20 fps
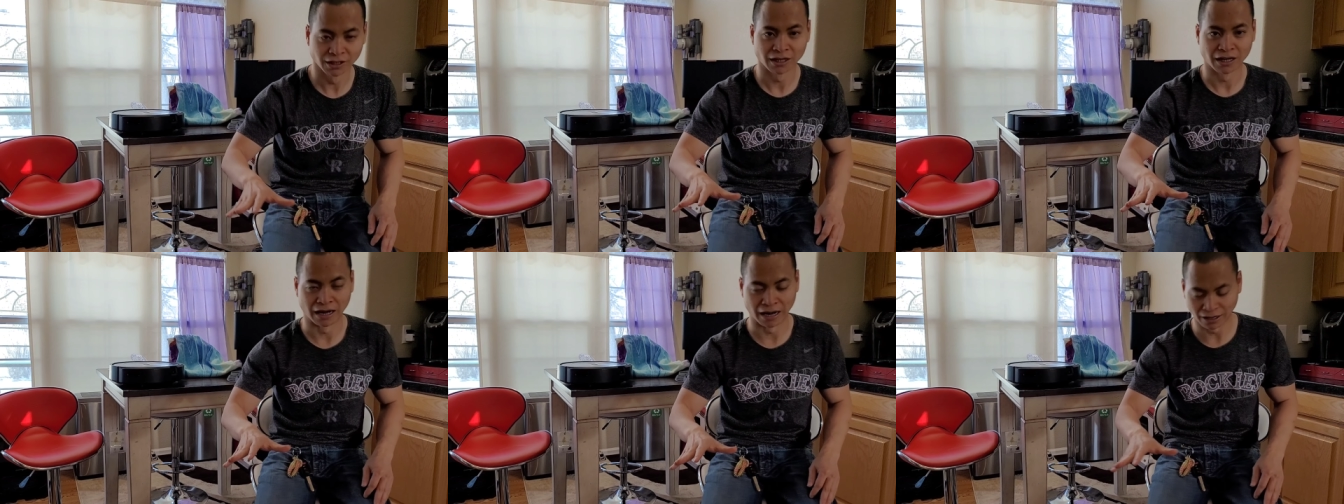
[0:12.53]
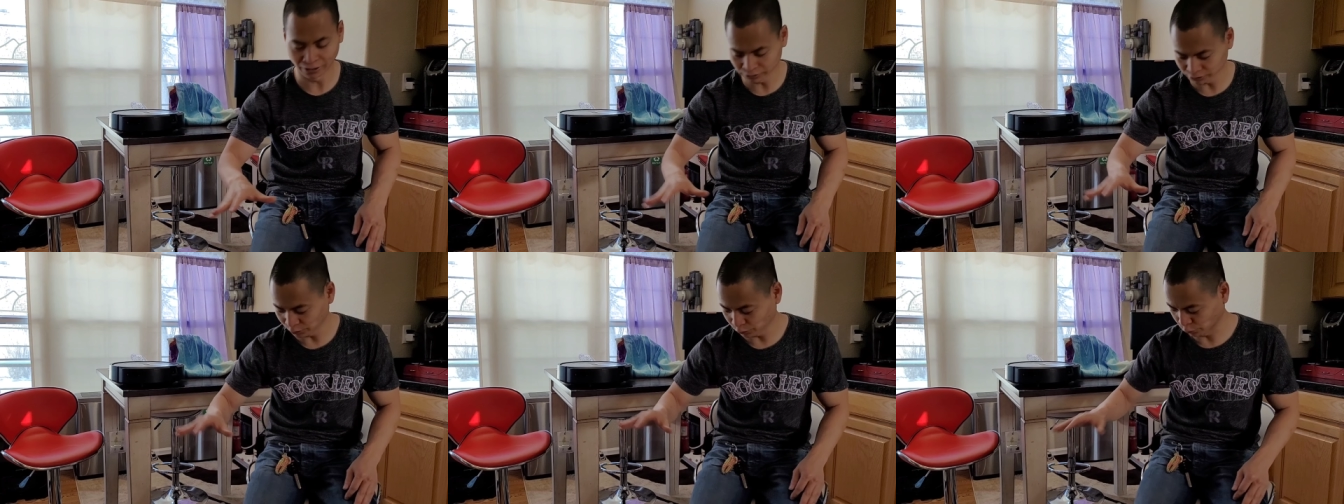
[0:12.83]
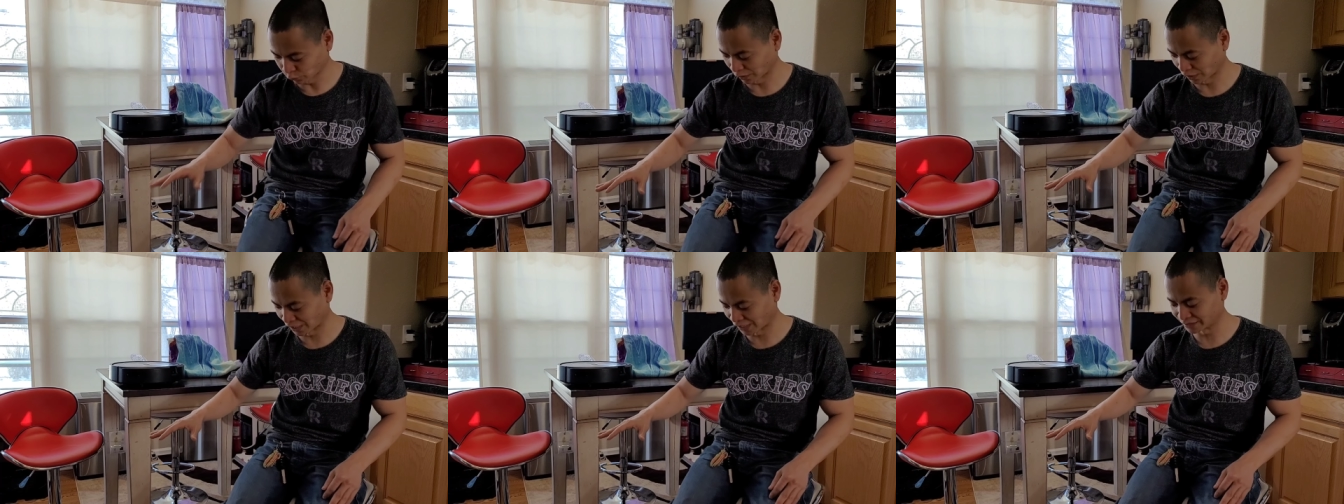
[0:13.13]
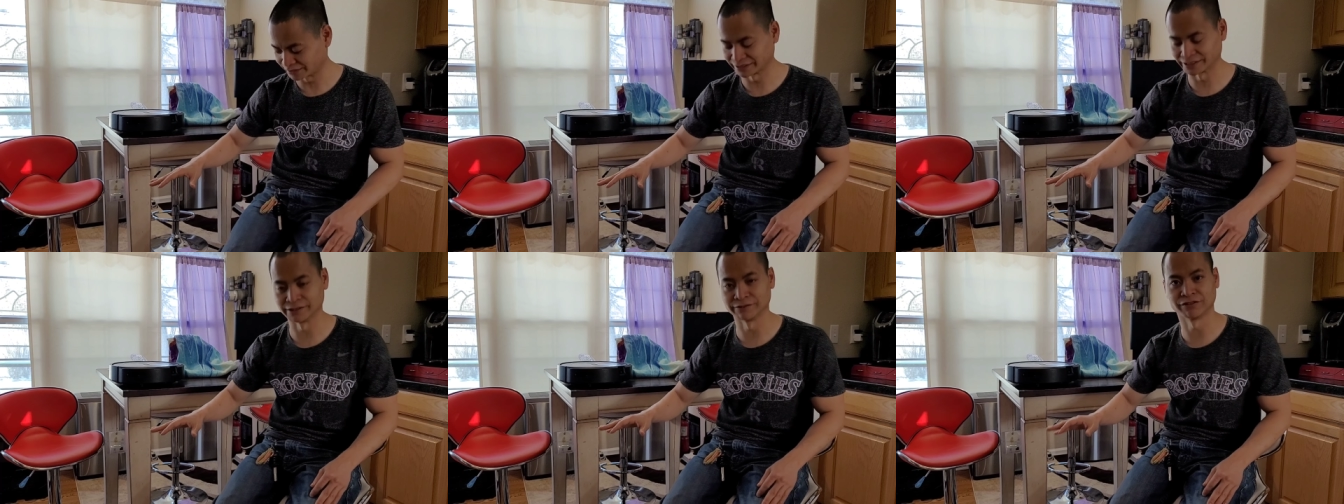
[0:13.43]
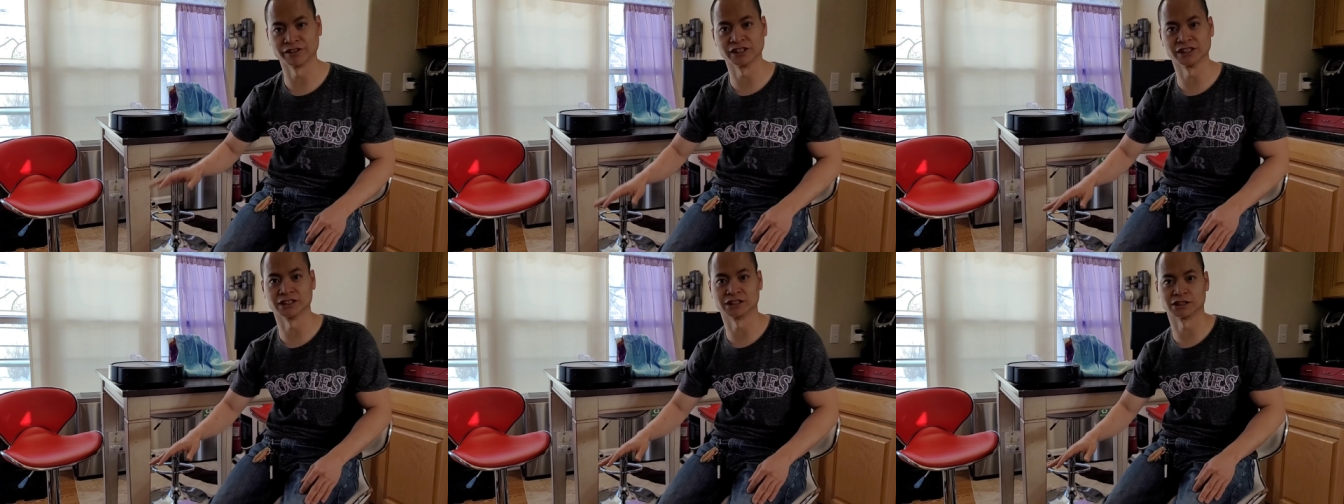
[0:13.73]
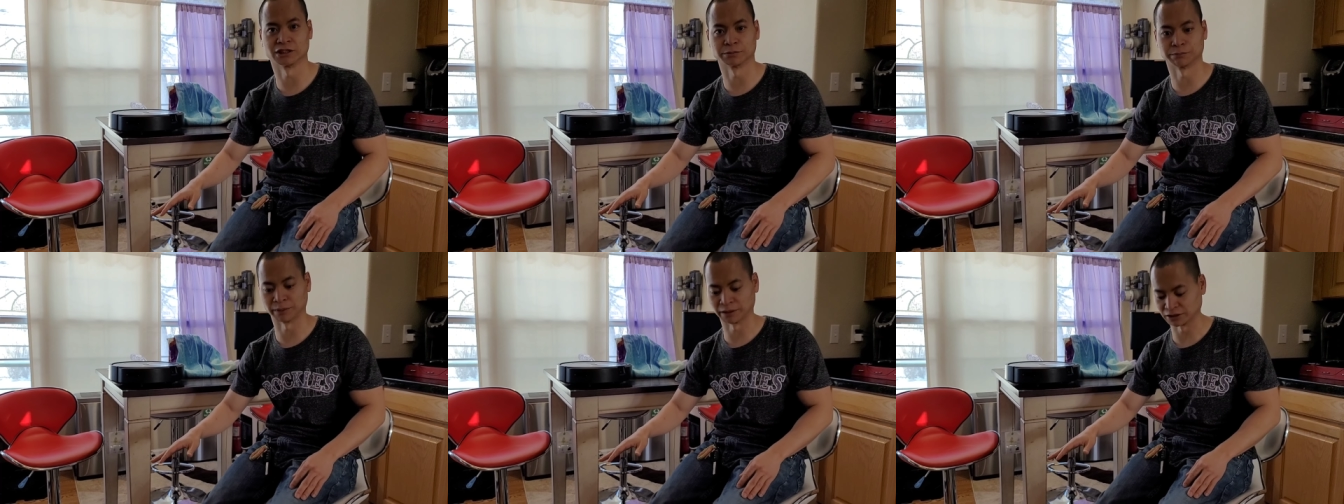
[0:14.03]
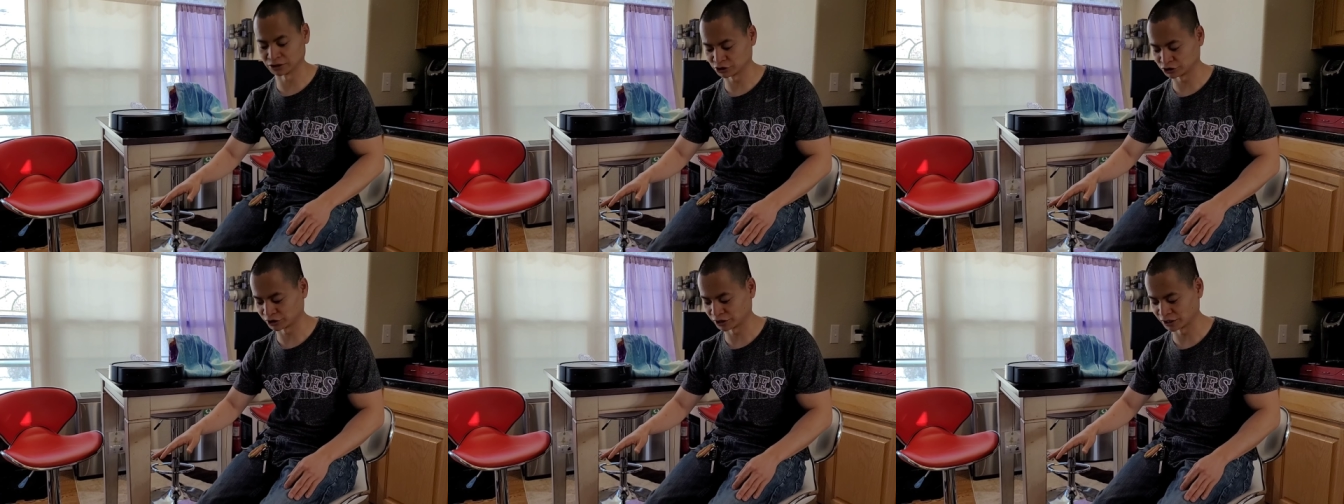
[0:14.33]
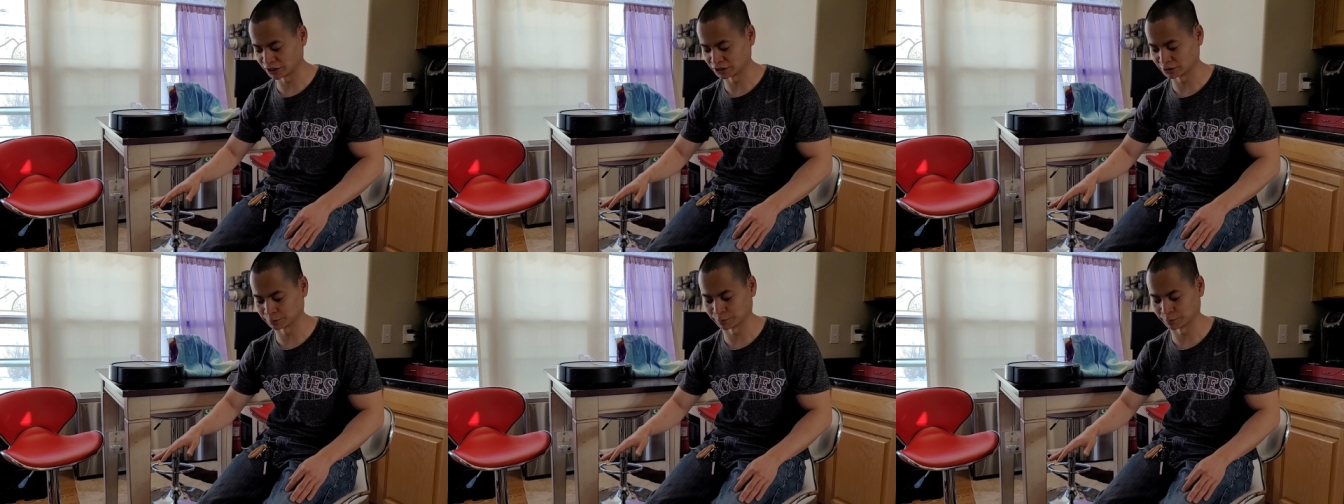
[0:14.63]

I don't know why they invented spinning chairs,